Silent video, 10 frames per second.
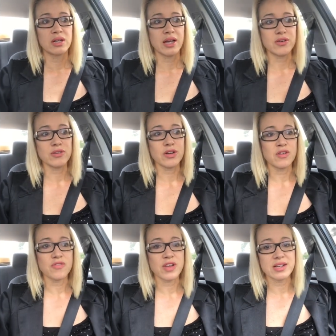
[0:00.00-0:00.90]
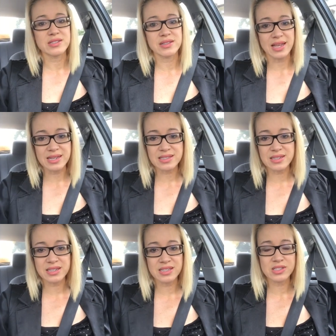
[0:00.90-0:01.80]
I don't know if that's
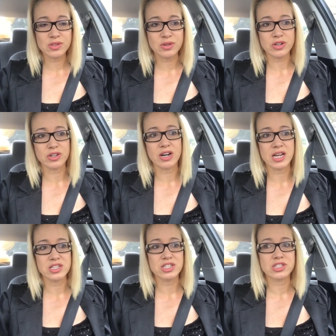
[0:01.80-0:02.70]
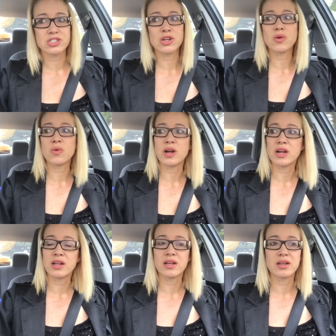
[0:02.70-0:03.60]
laziness or I just don't
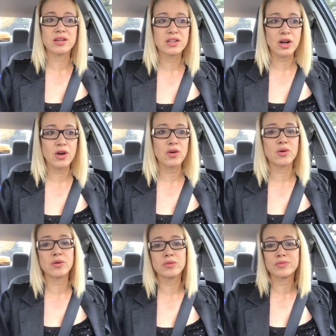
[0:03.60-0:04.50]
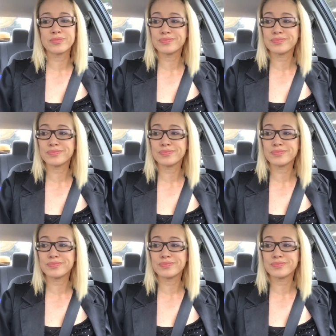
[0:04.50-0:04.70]
want to go